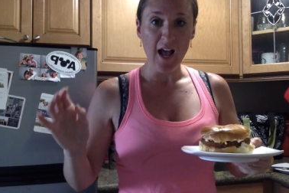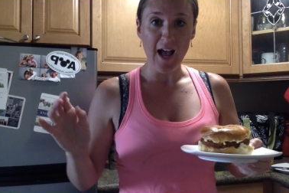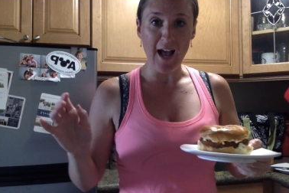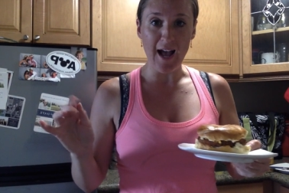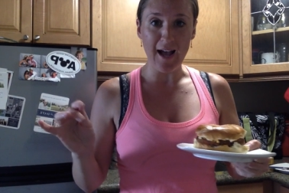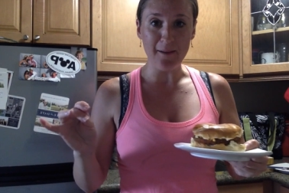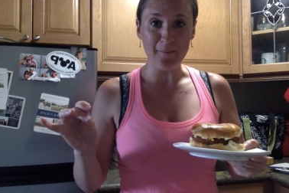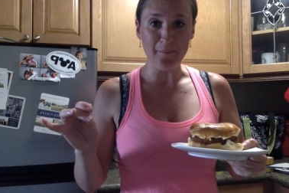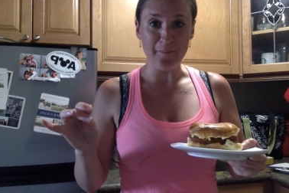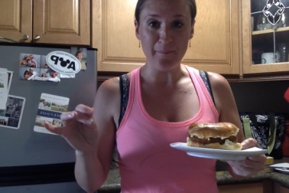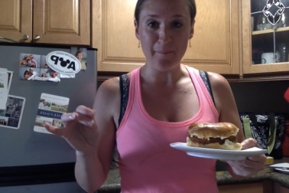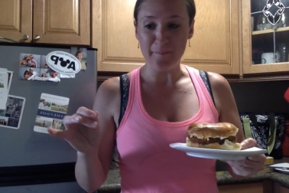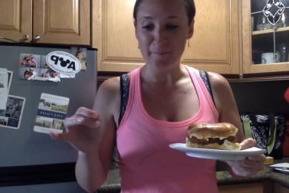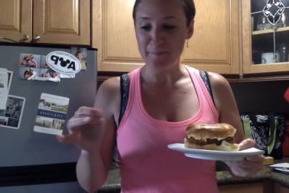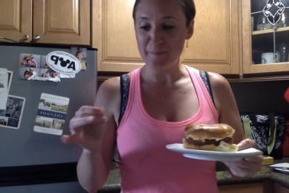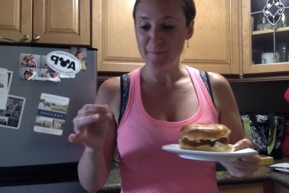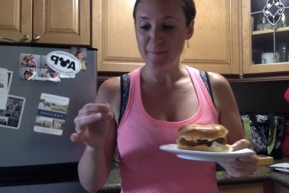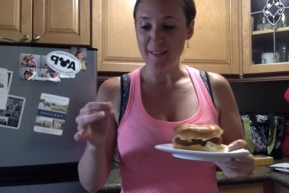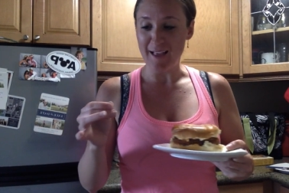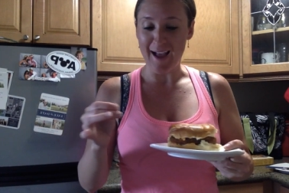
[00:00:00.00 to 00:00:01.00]
Um,
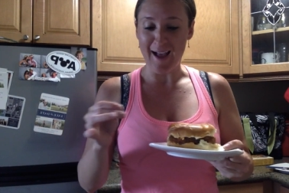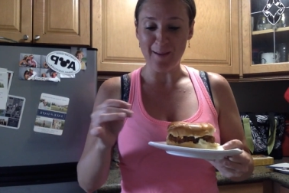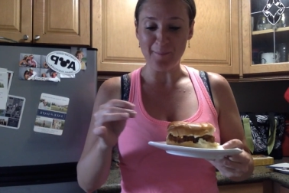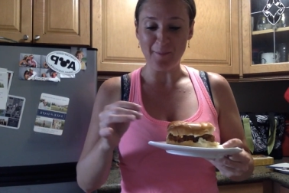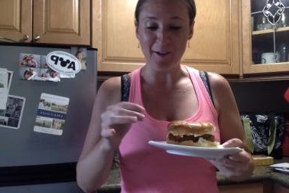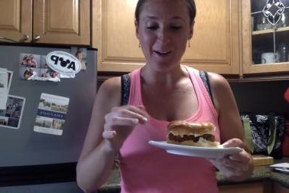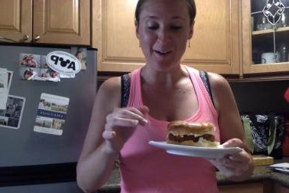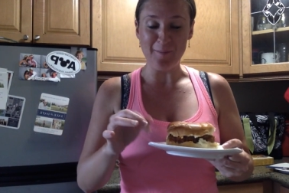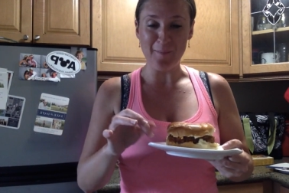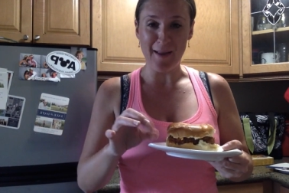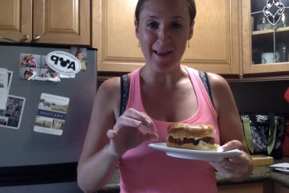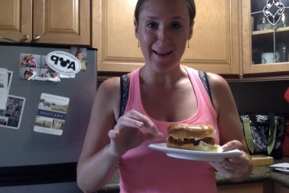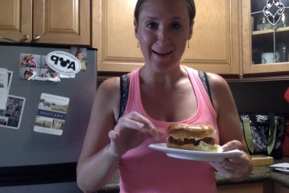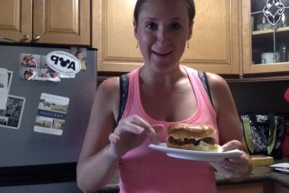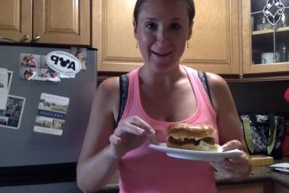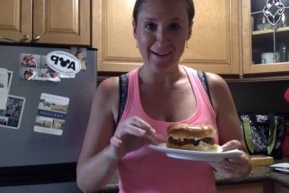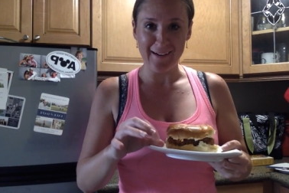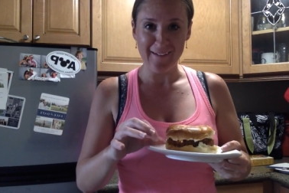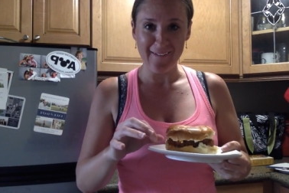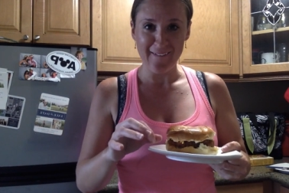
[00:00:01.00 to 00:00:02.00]
I'm going to
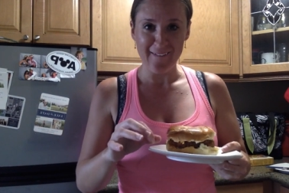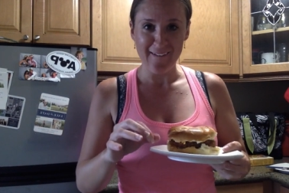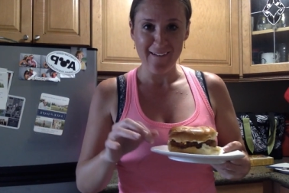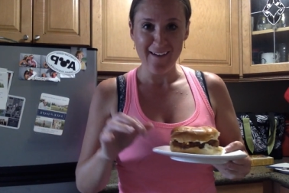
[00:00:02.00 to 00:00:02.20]
make